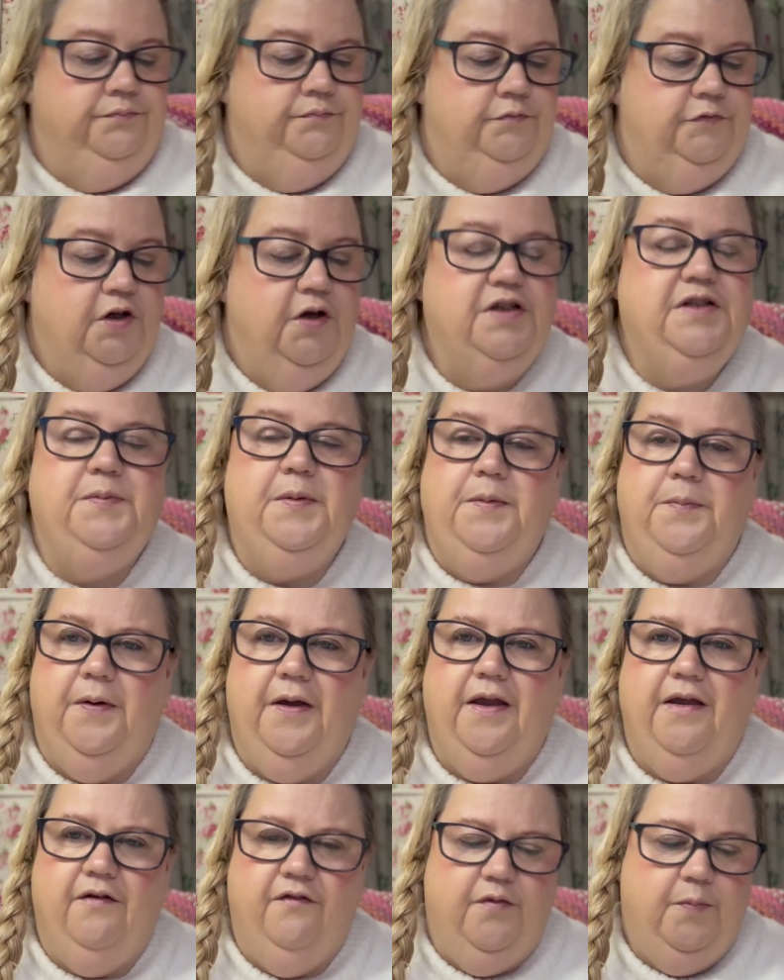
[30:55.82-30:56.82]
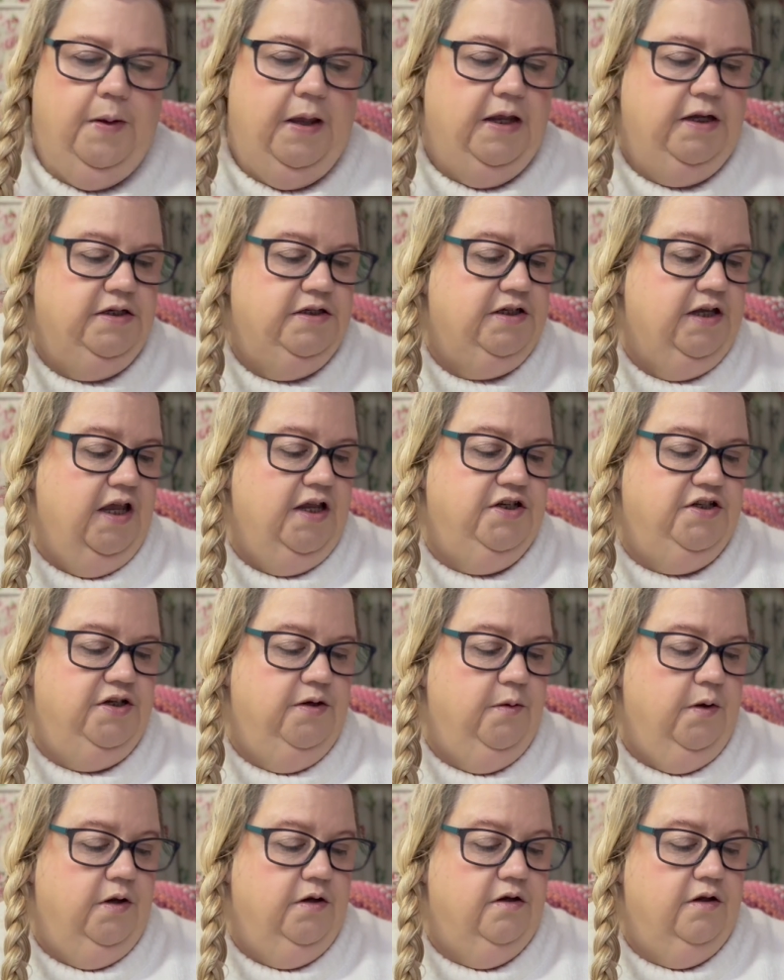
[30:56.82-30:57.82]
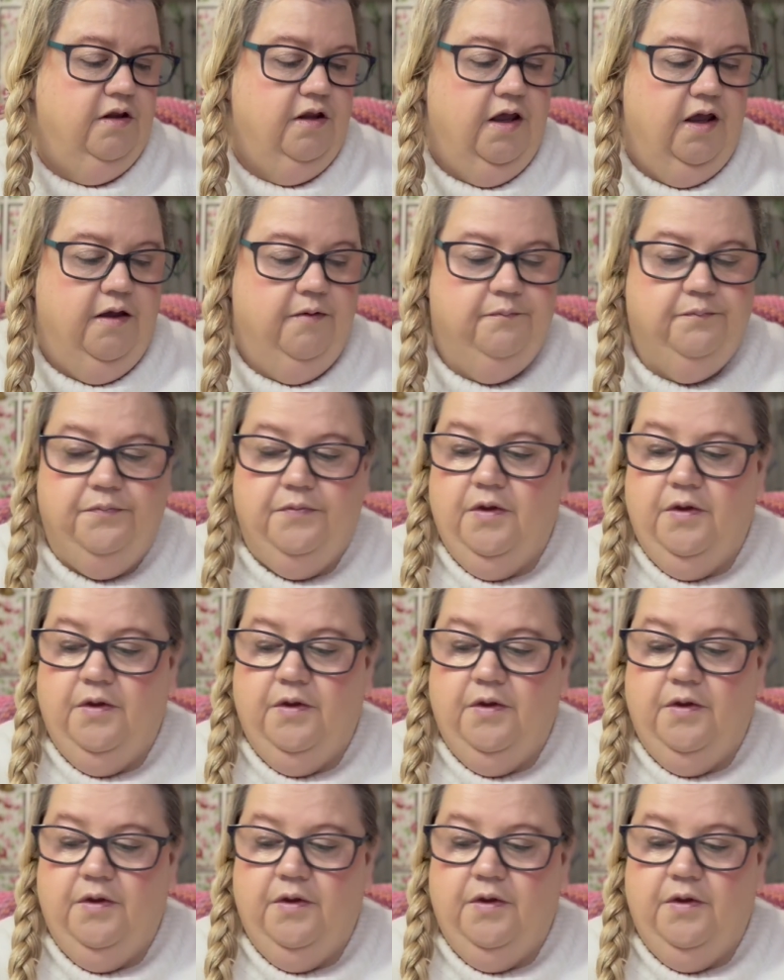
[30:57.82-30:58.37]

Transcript: Oh, it's a bit of a pain to get to under there.